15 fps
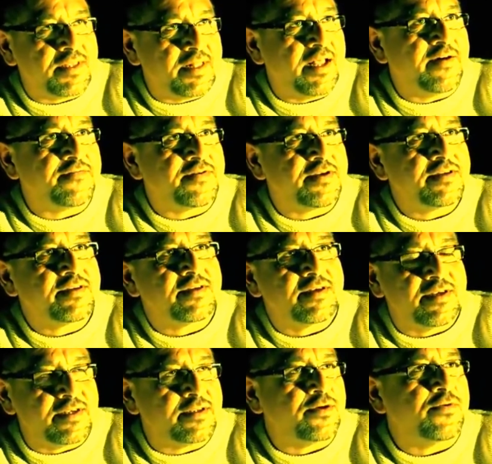He loves us.
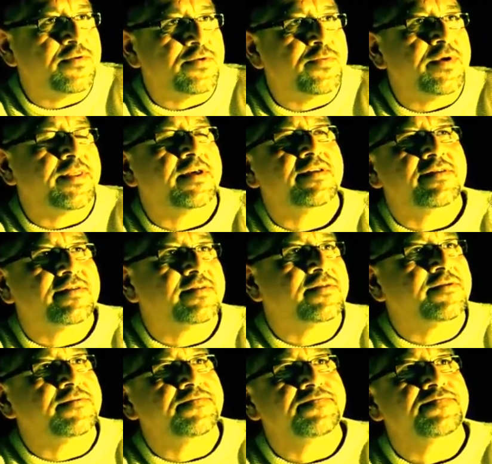He's always with us.